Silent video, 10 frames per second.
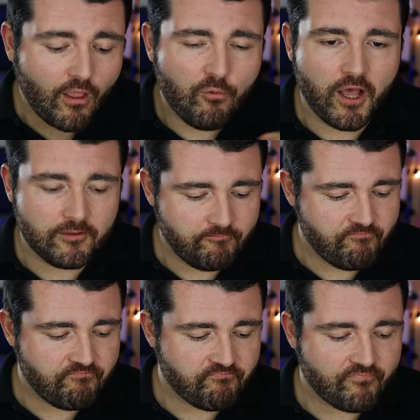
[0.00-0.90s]
Well,
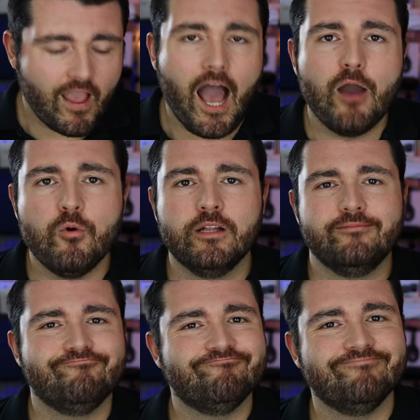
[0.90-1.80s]
I
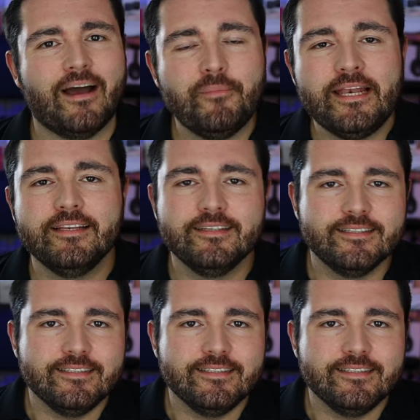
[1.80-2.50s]
want, I mean,